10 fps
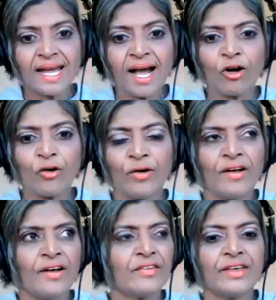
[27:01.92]
now
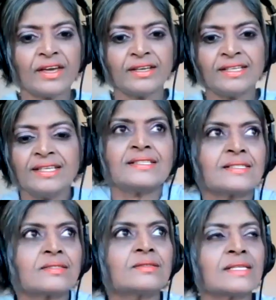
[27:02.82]
that he can
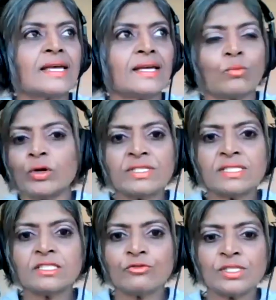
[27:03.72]
still say in one of his
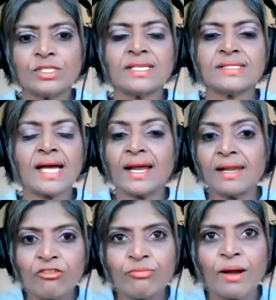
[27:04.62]
interviews, he says, I
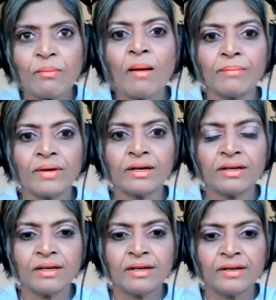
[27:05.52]
love my mom,
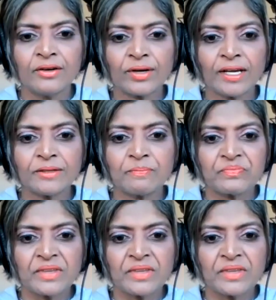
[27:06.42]
right?